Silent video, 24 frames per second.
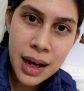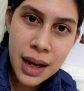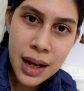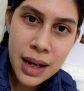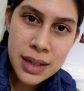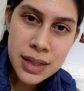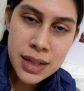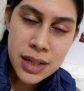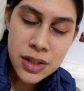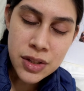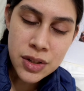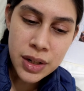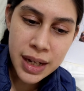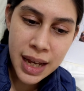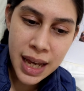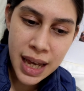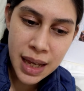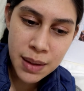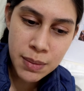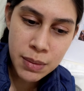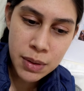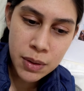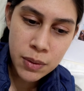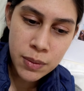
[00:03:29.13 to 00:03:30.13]
a sister
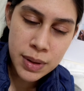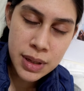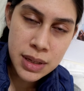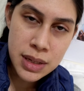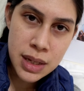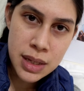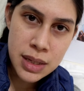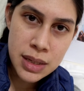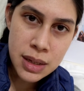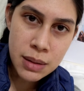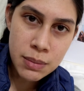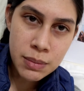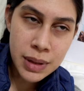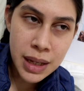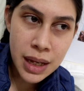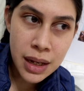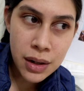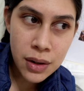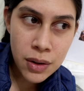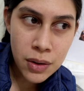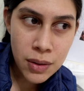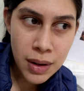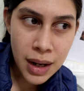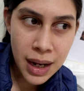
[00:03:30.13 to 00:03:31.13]
came and we did some
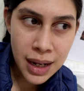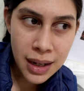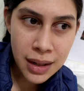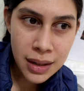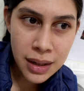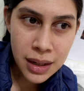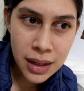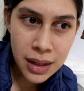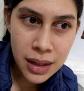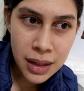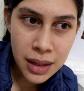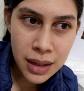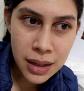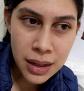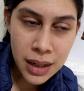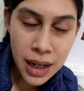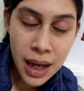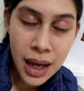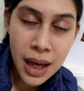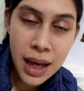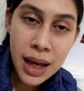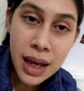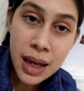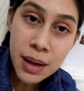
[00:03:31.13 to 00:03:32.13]
letter writing.
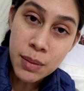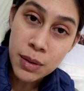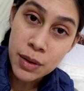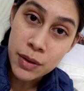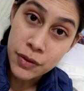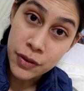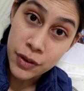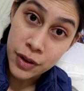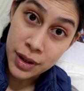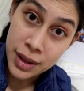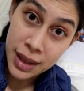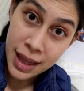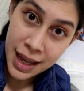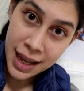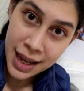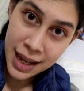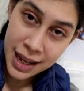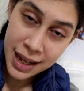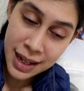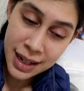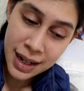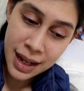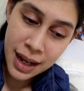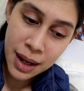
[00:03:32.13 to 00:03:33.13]
And before
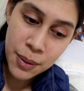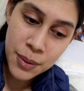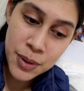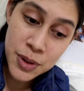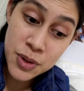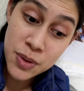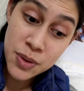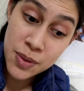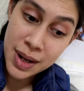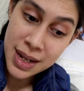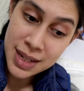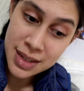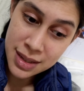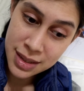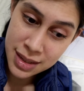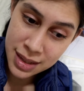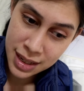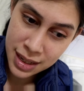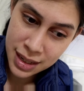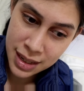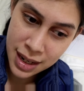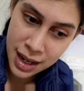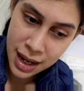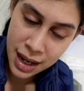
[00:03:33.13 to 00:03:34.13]
that, I was
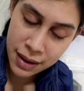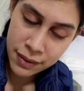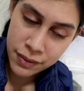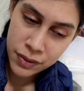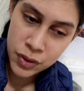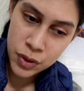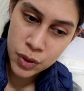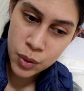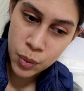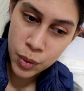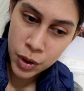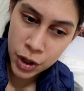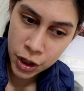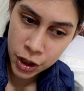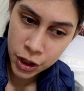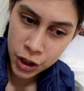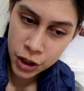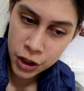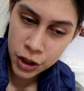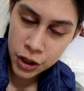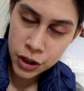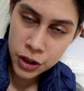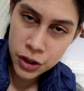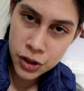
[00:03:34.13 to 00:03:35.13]
resting after
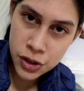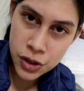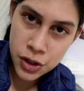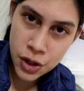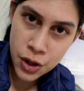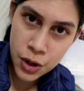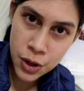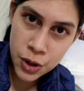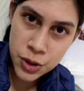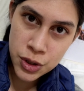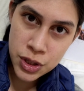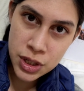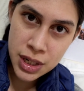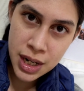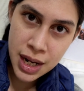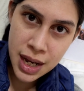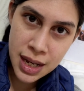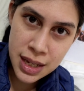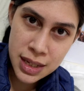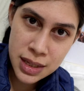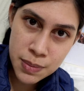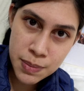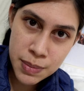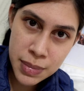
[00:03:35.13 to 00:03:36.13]
work. So
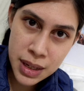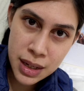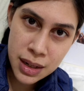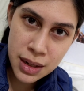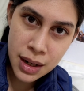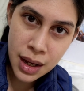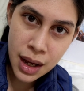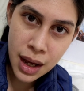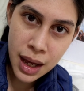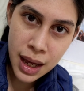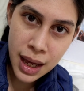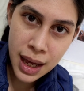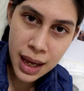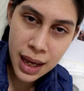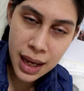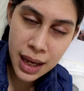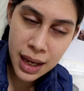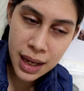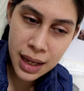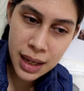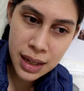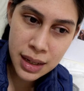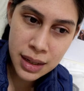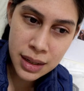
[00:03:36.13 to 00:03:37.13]
today's been
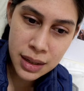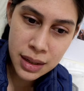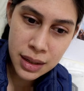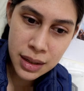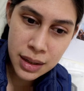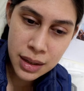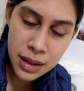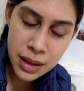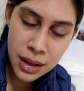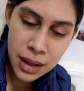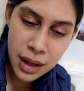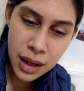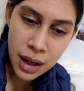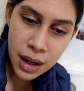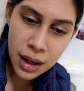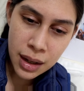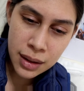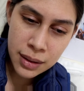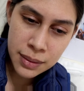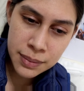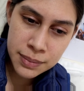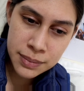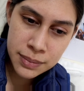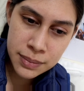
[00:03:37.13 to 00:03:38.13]
a
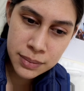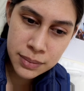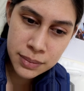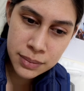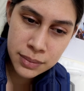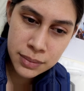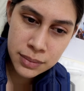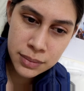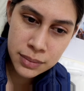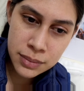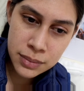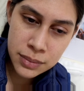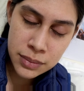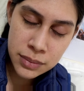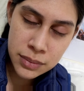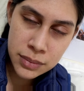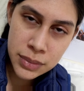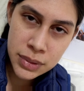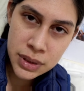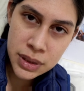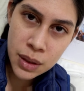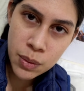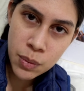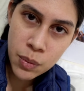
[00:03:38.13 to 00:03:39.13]
um
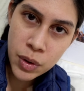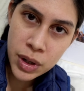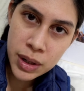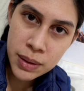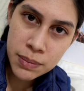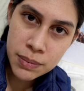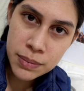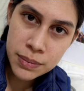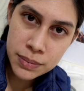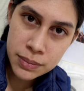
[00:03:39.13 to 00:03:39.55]
somewhat